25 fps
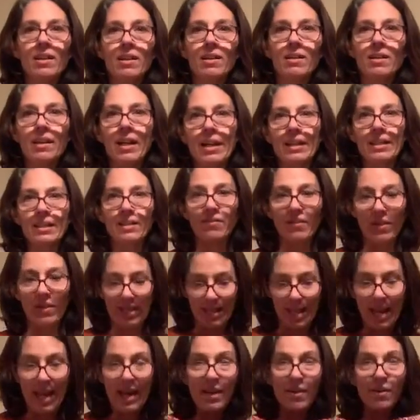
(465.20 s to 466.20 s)
kind of like
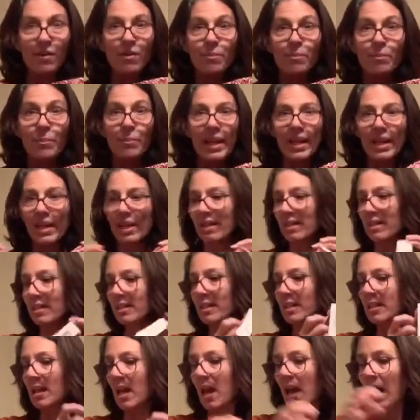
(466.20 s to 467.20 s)
harem
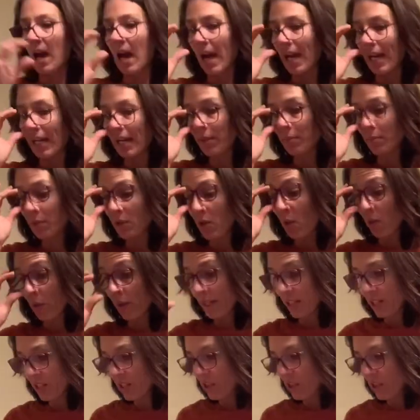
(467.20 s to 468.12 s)
pants. I am going